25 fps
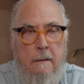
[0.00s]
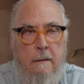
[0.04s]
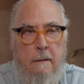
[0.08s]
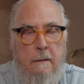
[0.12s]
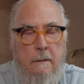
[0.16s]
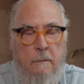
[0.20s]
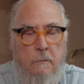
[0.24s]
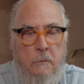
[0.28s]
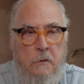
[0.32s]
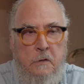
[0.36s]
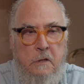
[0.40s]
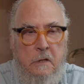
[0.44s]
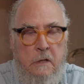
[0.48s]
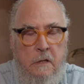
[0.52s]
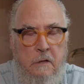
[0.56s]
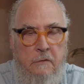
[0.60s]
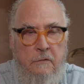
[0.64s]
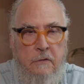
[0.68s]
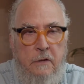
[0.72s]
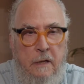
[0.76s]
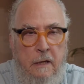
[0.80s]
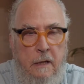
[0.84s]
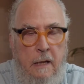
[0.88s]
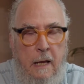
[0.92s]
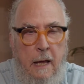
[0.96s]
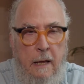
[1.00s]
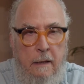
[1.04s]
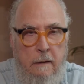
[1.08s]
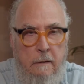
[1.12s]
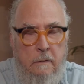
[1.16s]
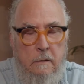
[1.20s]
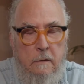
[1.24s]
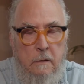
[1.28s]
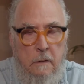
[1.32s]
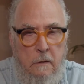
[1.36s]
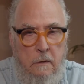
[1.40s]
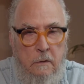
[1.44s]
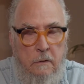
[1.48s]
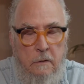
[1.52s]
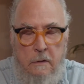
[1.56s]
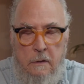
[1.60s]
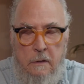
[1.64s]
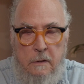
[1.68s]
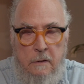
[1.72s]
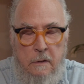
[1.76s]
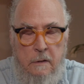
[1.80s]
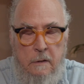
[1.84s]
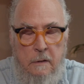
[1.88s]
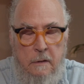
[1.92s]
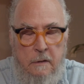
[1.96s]
The most significant anecdote,
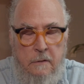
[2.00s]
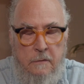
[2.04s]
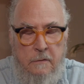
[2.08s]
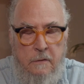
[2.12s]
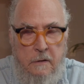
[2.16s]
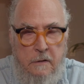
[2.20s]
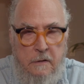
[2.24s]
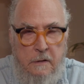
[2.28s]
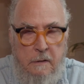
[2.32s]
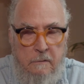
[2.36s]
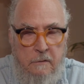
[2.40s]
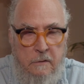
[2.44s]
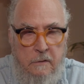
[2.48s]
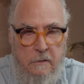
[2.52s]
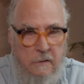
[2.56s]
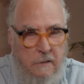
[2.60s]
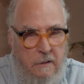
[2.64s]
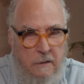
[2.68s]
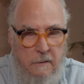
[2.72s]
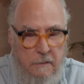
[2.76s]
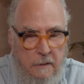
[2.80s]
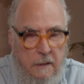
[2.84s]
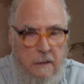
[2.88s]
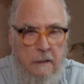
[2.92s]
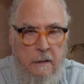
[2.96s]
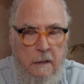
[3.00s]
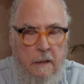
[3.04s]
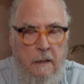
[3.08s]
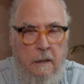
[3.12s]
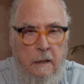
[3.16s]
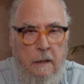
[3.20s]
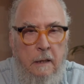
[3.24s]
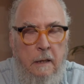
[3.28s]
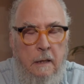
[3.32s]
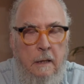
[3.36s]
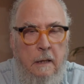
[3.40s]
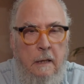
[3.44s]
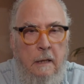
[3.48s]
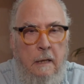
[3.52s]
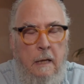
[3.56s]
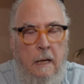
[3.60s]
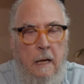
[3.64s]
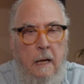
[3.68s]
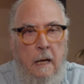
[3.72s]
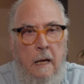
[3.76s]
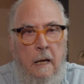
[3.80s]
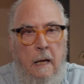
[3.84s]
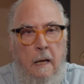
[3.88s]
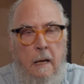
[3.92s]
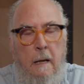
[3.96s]
as far as I'm concerned, and
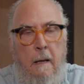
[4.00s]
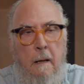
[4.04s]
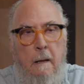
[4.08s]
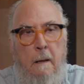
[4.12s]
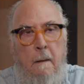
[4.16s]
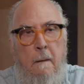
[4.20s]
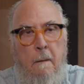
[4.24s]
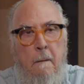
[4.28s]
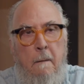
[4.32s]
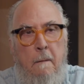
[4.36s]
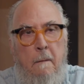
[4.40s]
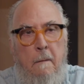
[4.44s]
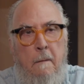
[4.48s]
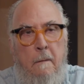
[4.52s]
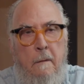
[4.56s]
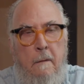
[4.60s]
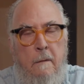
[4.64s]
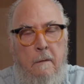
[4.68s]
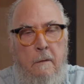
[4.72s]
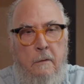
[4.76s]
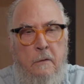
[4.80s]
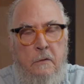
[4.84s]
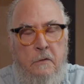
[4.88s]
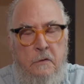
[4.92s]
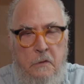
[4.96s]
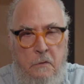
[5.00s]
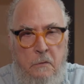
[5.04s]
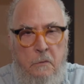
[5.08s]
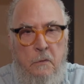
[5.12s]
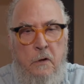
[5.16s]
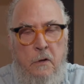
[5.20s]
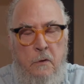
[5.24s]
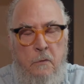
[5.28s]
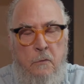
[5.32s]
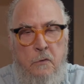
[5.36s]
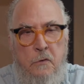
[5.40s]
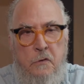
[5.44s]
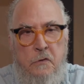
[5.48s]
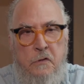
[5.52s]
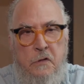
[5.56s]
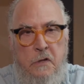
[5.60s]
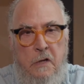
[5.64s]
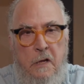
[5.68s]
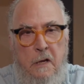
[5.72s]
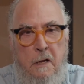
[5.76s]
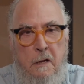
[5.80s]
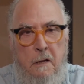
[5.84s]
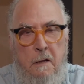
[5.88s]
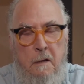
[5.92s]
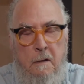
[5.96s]
because it was
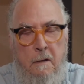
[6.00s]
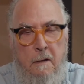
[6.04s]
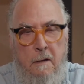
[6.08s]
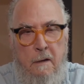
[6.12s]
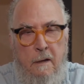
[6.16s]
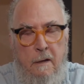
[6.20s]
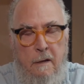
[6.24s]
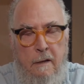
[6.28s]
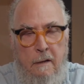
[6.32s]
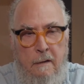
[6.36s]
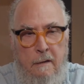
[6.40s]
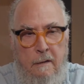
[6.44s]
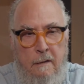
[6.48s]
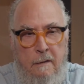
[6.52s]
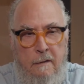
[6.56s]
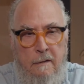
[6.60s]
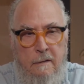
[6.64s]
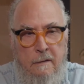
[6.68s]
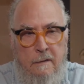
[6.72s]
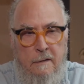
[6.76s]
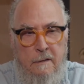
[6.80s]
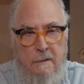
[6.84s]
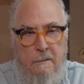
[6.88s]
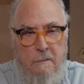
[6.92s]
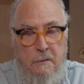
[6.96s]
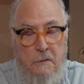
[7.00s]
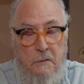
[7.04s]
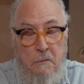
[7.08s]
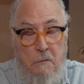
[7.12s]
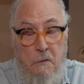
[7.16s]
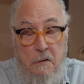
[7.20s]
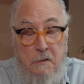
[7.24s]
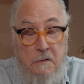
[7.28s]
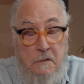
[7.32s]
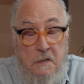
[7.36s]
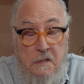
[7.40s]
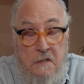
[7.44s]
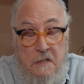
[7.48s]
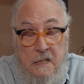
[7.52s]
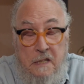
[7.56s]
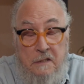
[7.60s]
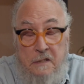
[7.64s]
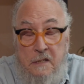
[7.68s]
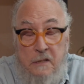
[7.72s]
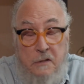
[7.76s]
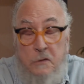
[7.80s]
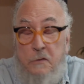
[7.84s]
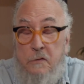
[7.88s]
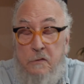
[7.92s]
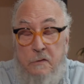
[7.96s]
one of these things
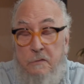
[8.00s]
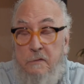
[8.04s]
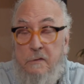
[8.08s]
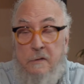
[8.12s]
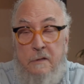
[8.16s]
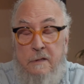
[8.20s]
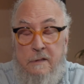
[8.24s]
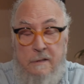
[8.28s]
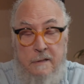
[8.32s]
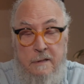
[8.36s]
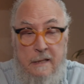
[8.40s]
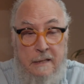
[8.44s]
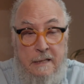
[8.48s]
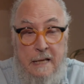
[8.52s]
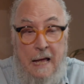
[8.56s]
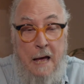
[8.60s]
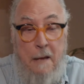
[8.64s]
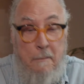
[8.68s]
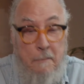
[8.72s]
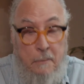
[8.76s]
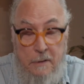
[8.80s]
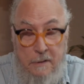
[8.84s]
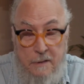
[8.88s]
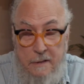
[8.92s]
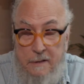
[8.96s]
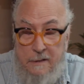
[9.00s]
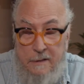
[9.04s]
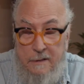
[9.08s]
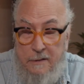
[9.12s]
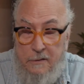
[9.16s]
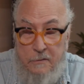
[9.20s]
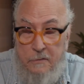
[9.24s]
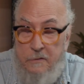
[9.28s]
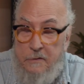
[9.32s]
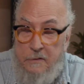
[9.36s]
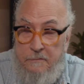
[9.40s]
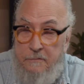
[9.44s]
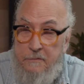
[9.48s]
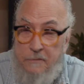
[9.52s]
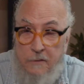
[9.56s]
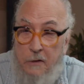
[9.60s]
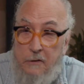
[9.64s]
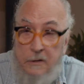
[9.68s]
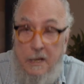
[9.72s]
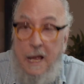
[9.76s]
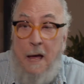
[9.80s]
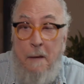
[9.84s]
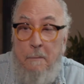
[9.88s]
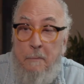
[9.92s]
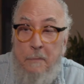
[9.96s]
that it happened, it could have not
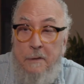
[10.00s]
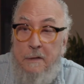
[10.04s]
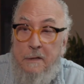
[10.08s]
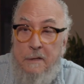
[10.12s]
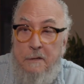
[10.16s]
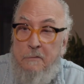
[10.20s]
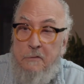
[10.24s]
happened.